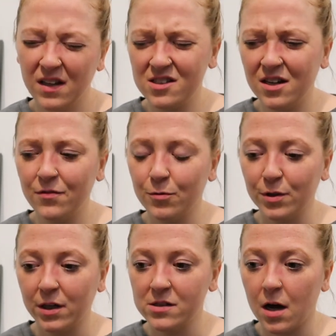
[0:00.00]
it's not even
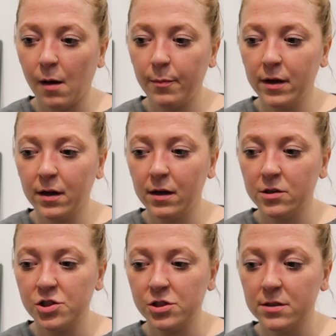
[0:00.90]
really a topic
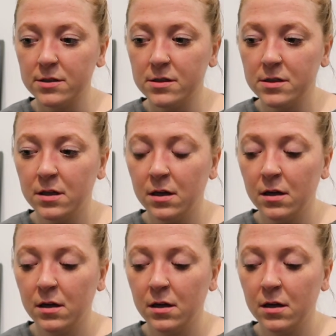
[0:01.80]
it's just